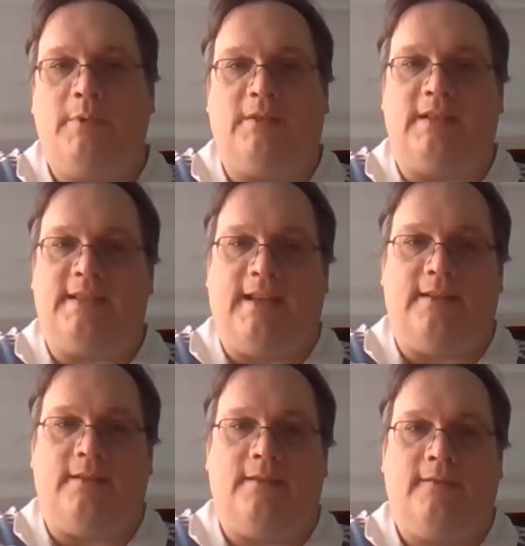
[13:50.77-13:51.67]
build a
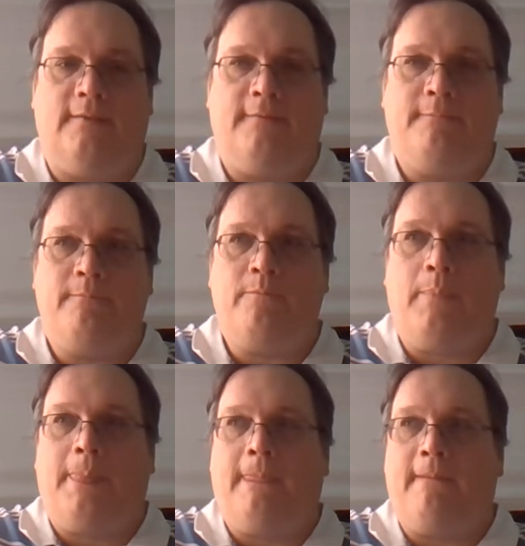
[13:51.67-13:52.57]
tent.
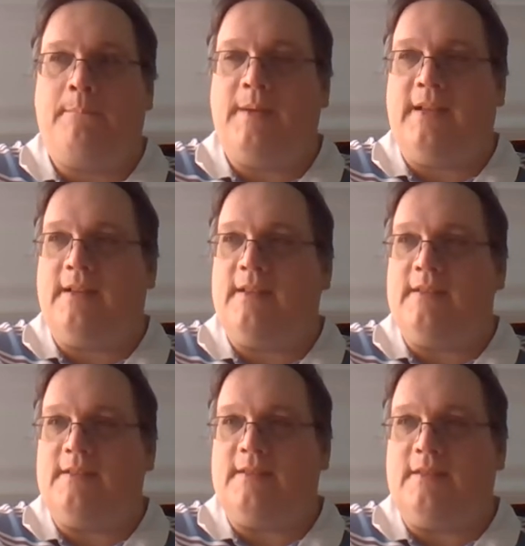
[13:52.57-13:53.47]

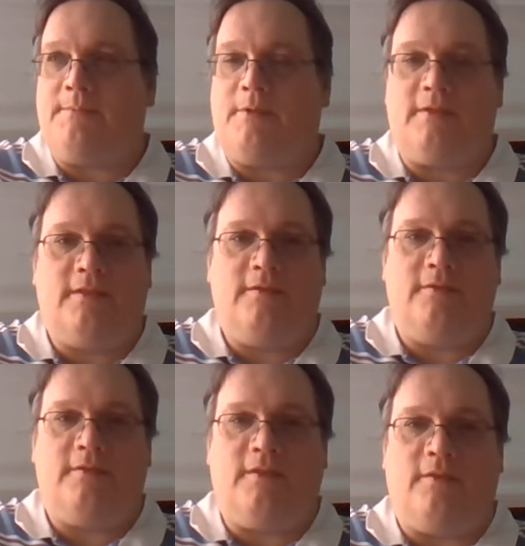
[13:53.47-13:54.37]
Because the person
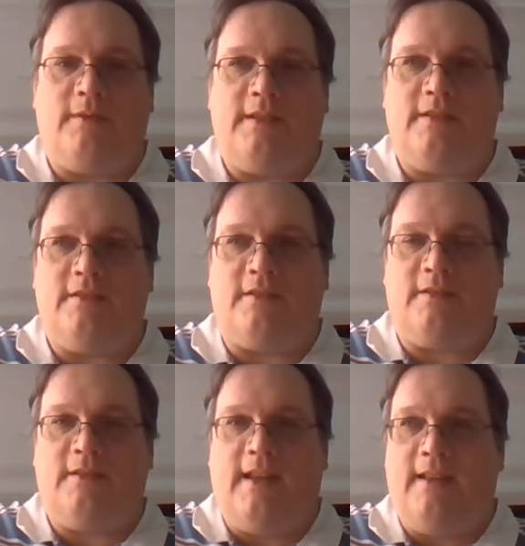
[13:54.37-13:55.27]
who's going to
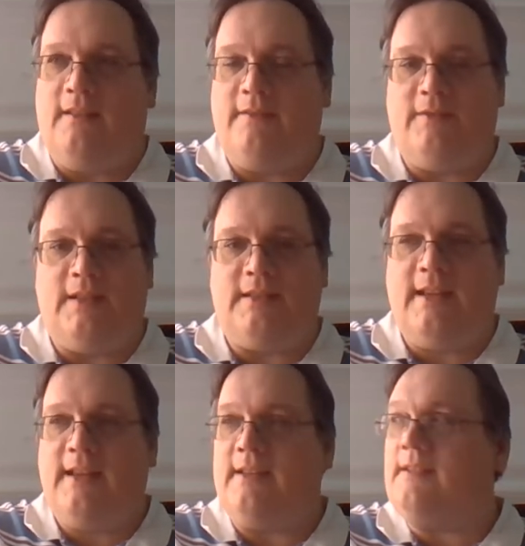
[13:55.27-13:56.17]
just live in a
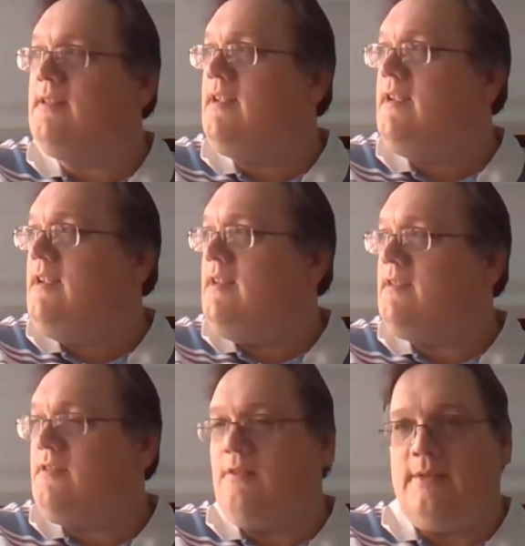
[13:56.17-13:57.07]
tent
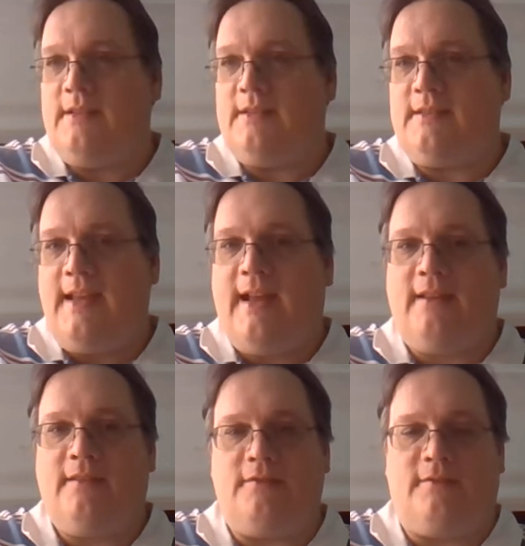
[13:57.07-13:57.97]
is going to
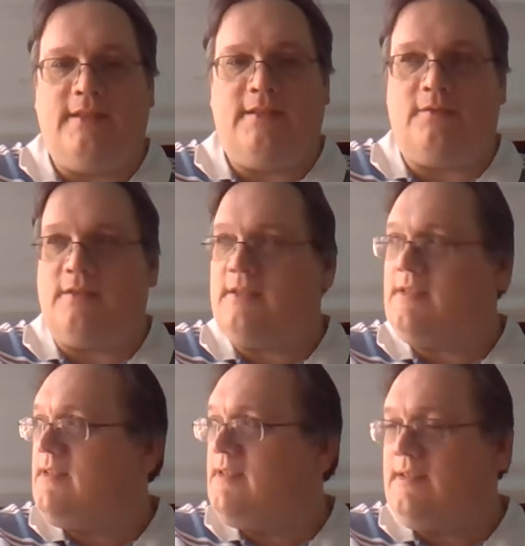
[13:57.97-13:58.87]
stack those
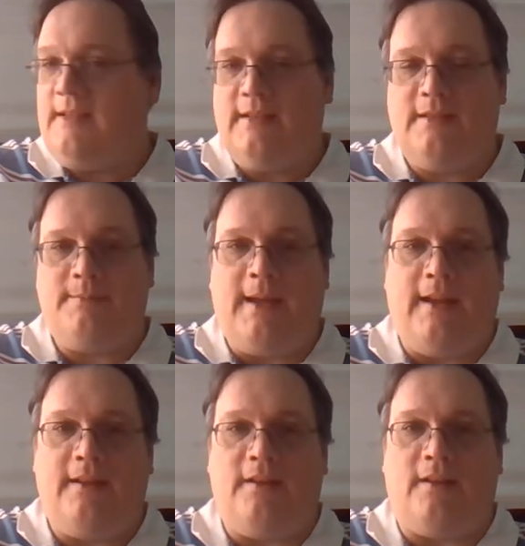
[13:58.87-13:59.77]
resources in his
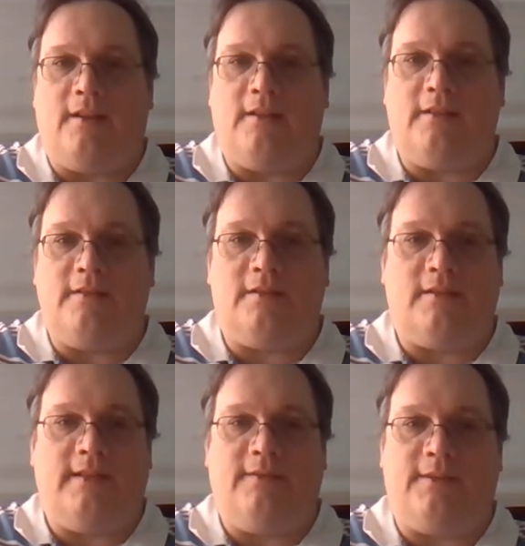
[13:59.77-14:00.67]
backyard and
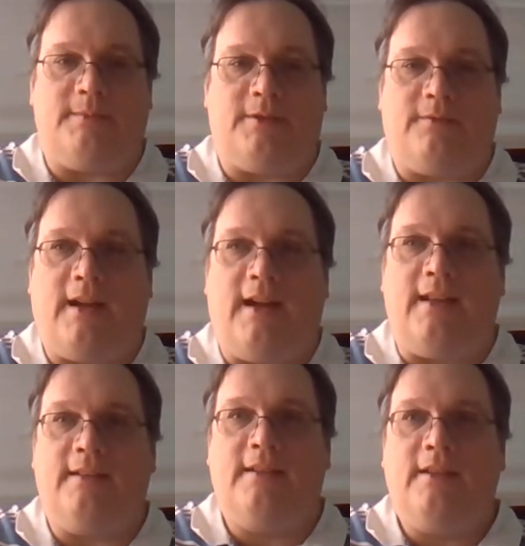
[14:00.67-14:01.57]
just leave them to
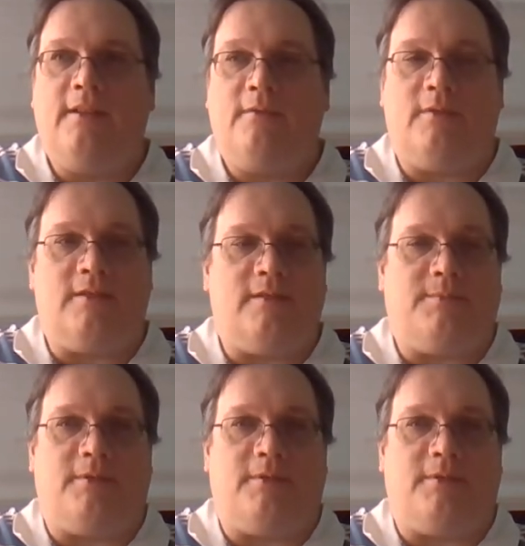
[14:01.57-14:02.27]
rot. Whereas the